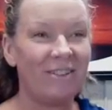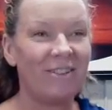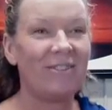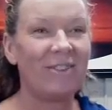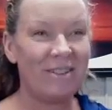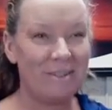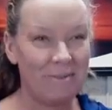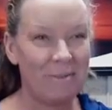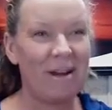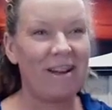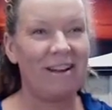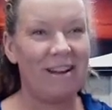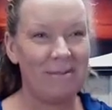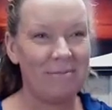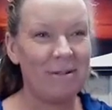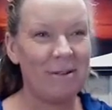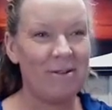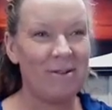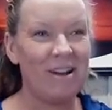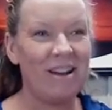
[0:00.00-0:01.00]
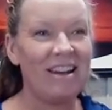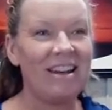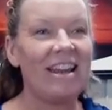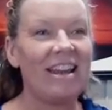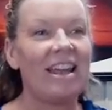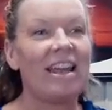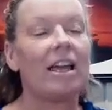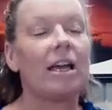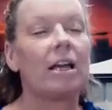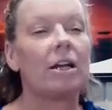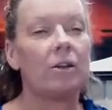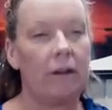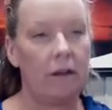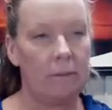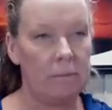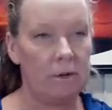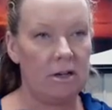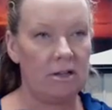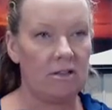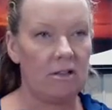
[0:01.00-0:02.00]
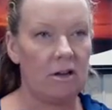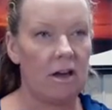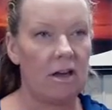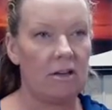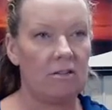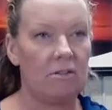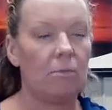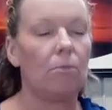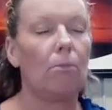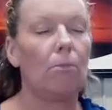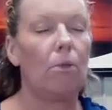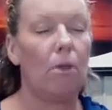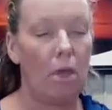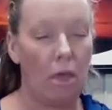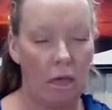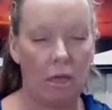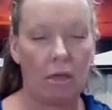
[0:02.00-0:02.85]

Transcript: was my number 1, cranberry sauce. Blech.